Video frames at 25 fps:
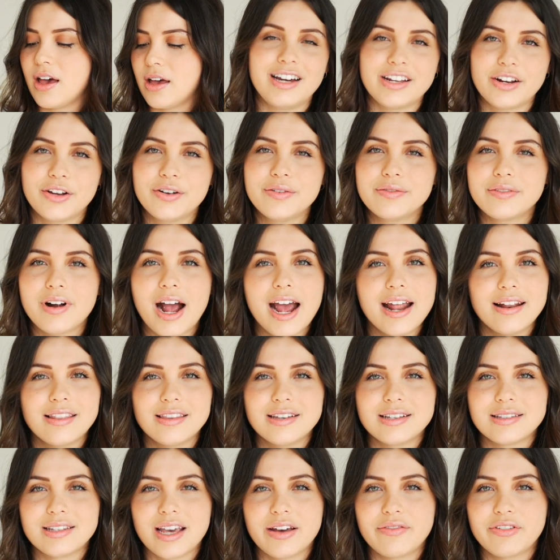I don't write
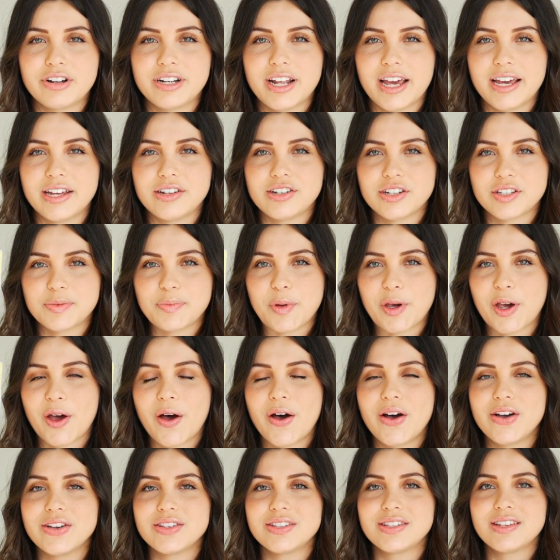in this every day just
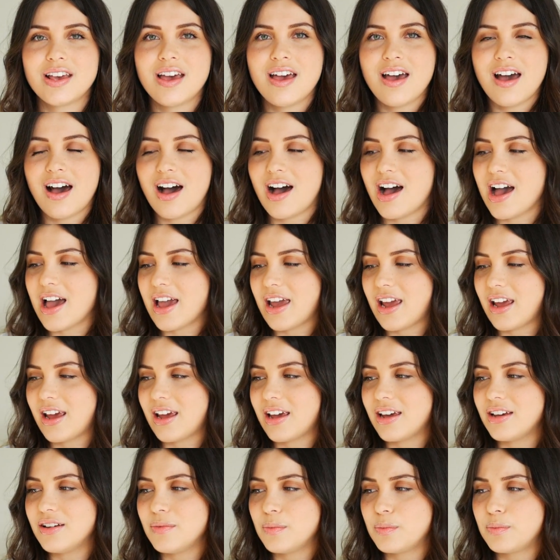because
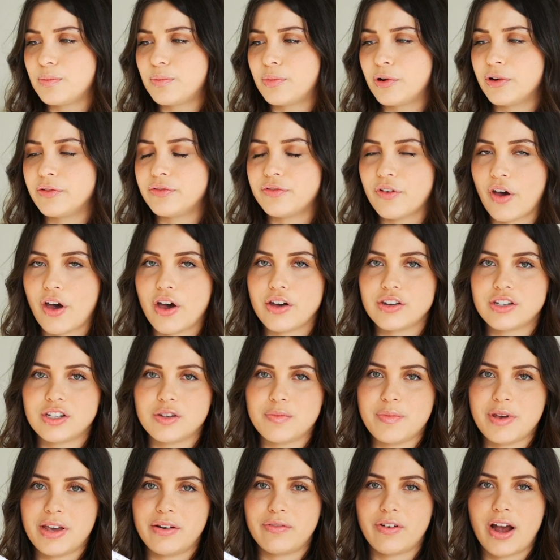I prefer
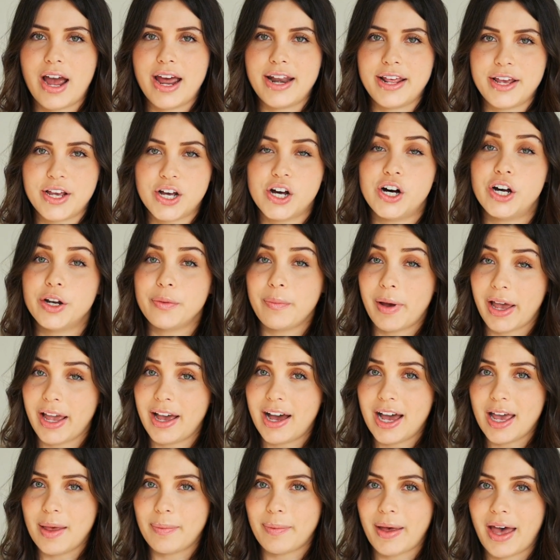to be writing on my
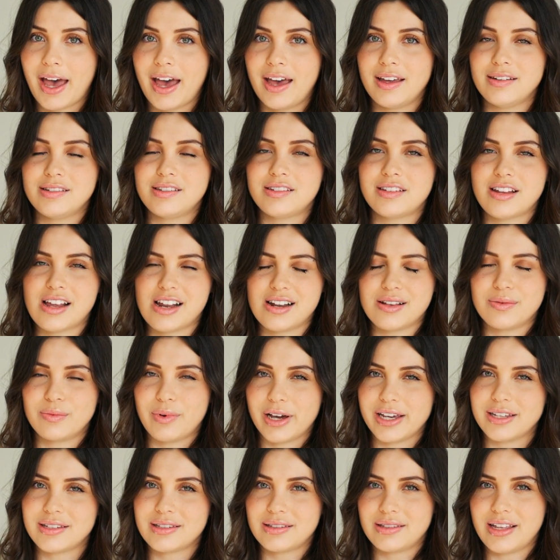iPad and it
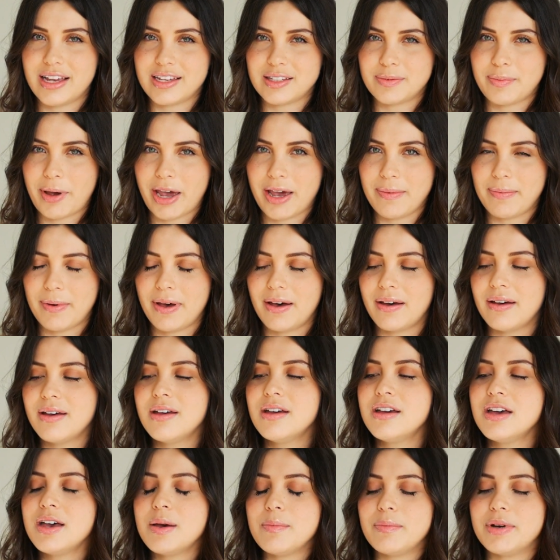wastes less paper,
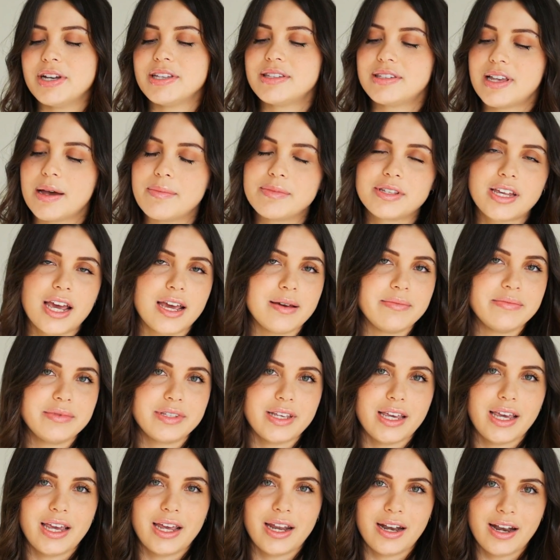but
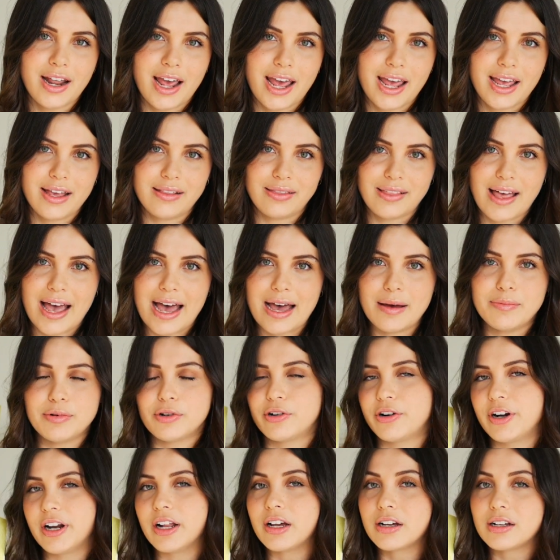sometimes in a
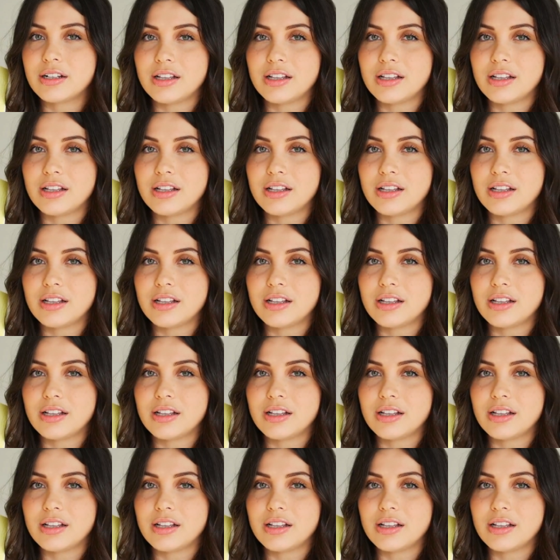lab or in